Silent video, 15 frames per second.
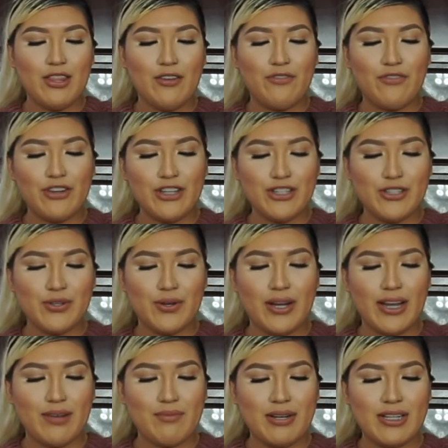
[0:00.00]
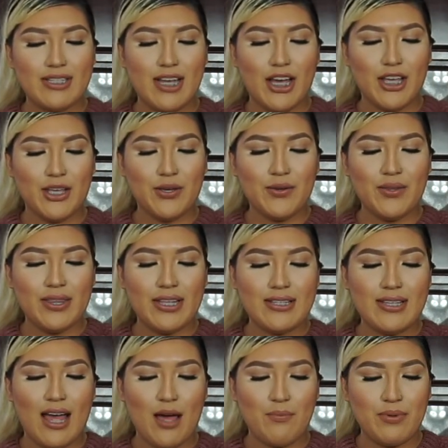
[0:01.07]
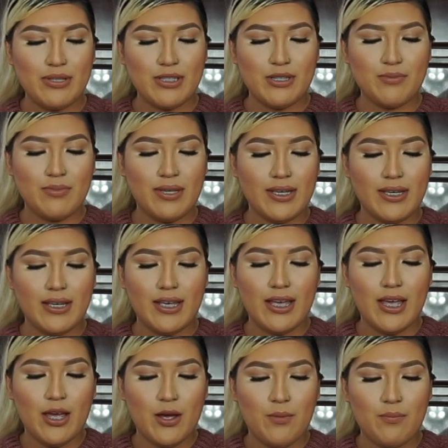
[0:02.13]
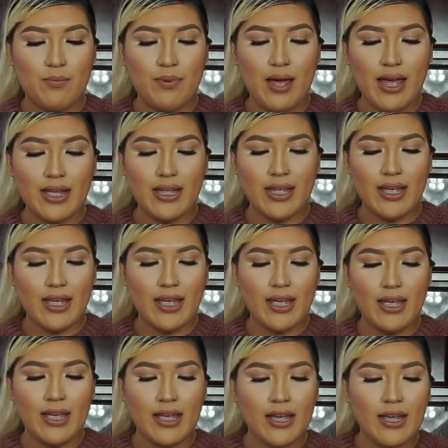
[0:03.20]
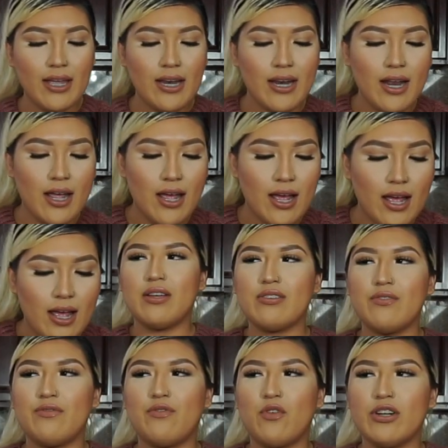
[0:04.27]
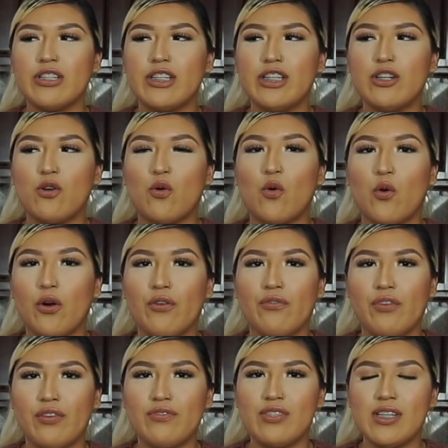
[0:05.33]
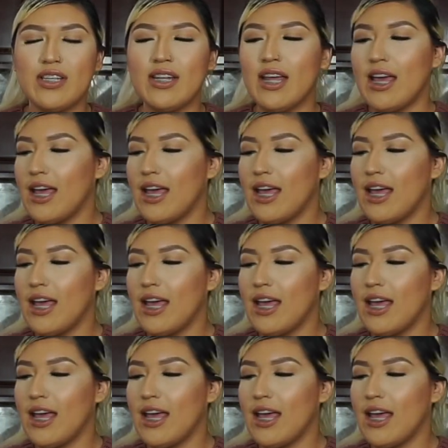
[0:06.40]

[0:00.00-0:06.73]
The first story I'm gonna tell you. This happened to me back in 2014 or 15,